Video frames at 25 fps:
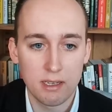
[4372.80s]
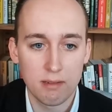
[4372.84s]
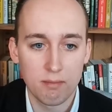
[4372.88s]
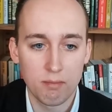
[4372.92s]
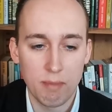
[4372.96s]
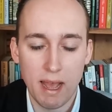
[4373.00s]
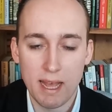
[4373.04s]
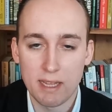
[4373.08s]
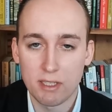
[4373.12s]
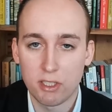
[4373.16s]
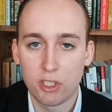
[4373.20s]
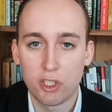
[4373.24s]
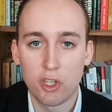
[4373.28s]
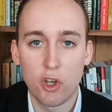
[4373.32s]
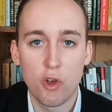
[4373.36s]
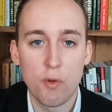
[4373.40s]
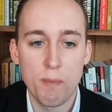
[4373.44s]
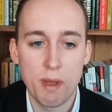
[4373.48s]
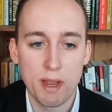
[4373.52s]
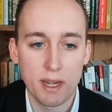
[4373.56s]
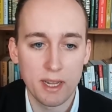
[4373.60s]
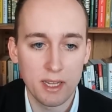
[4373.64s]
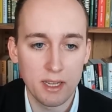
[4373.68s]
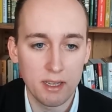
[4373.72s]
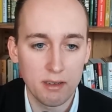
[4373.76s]
has so
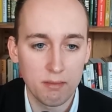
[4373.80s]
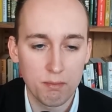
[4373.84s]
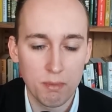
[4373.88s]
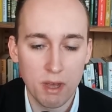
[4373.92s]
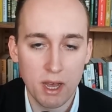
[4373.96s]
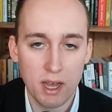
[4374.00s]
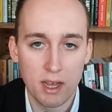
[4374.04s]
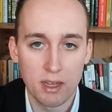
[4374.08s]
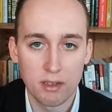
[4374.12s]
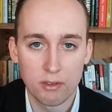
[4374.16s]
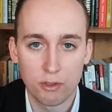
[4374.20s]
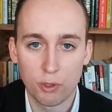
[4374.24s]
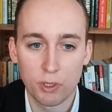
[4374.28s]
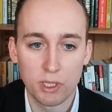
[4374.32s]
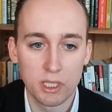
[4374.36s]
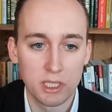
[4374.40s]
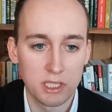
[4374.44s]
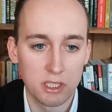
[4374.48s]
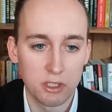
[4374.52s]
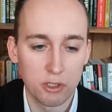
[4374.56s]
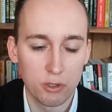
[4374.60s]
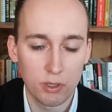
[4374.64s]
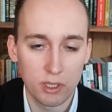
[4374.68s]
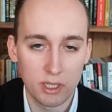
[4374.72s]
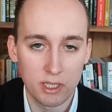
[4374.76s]
many uh, trillions
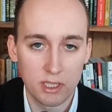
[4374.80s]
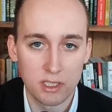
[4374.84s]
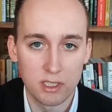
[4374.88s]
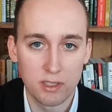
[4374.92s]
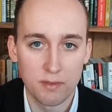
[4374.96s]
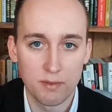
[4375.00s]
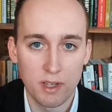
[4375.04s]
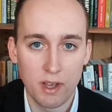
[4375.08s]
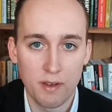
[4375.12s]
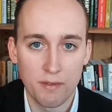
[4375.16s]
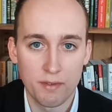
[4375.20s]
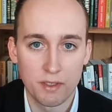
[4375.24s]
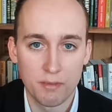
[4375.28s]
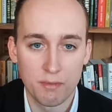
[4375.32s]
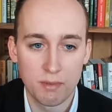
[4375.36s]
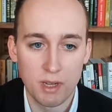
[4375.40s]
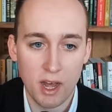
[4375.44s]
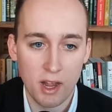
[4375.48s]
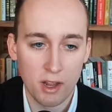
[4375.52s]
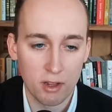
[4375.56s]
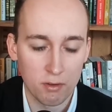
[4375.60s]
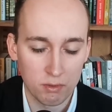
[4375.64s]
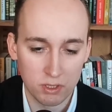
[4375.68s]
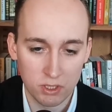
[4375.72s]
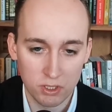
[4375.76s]
and trillions of, of,
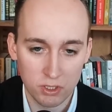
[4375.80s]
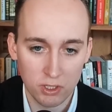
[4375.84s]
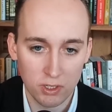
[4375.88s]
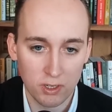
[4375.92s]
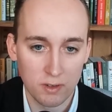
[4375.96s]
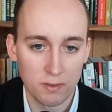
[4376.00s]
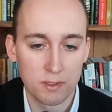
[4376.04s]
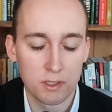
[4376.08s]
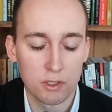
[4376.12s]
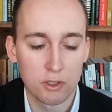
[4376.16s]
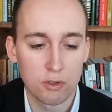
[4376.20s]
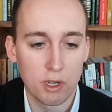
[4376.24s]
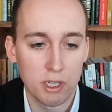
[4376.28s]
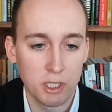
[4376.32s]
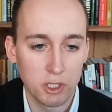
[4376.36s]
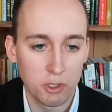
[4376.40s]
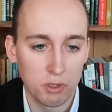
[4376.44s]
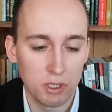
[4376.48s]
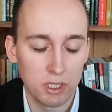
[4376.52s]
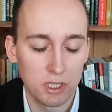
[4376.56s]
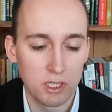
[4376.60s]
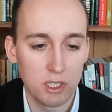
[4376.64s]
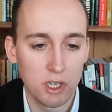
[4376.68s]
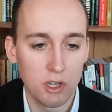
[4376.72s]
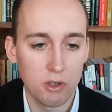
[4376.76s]
dollar reserves,
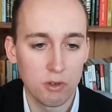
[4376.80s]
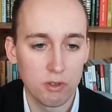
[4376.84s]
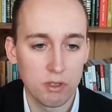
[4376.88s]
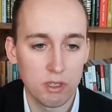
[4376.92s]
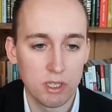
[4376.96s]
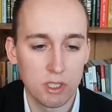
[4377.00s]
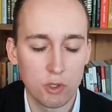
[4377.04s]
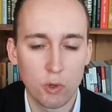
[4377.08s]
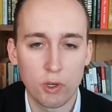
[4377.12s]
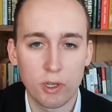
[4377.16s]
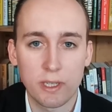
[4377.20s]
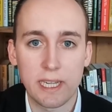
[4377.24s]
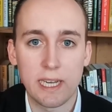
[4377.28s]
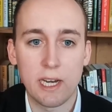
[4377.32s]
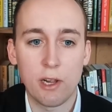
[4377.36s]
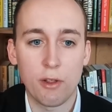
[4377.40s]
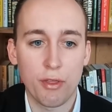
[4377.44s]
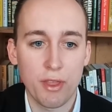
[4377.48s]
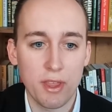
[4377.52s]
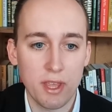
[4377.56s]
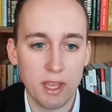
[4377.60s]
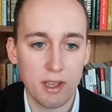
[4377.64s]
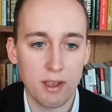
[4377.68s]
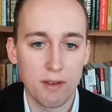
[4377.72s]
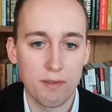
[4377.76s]
treasuries. You know, historically, I don't
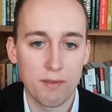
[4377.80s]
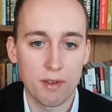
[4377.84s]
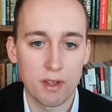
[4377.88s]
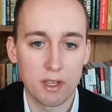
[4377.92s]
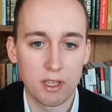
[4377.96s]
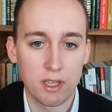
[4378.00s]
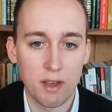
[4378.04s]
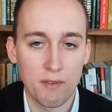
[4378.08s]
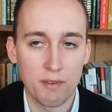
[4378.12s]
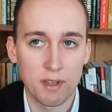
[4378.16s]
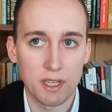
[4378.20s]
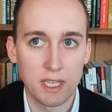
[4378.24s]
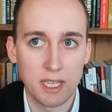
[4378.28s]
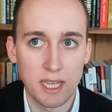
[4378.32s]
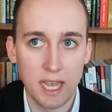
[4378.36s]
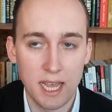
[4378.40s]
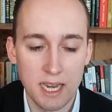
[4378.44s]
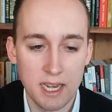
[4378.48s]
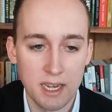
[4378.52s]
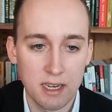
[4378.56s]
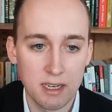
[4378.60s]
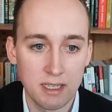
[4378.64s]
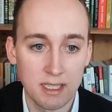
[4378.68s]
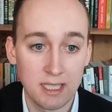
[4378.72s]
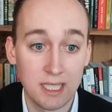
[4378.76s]
think of a, of a
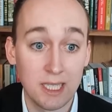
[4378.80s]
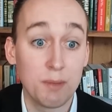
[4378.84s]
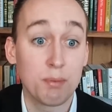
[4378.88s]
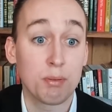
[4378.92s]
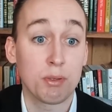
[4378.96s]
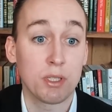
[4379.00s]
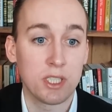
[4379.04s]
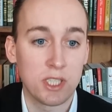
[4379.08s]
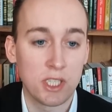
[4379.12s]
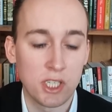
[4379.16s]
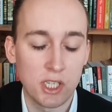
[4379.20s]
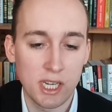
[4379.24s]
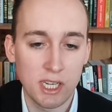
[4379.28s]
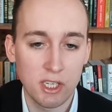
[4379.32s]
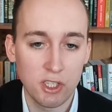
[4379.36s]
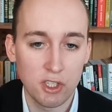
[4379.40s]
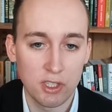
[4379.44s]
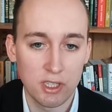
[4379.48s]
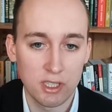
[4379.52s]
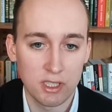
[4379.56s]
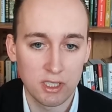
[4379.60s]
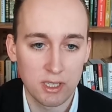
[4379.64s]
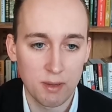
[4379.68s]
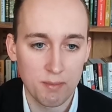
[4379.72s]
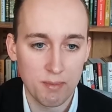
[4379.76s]
yen depreciation
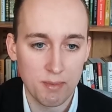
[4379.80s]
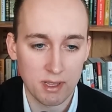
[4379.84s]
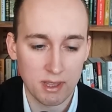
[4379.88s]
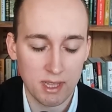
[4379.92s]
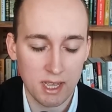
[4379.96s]
as something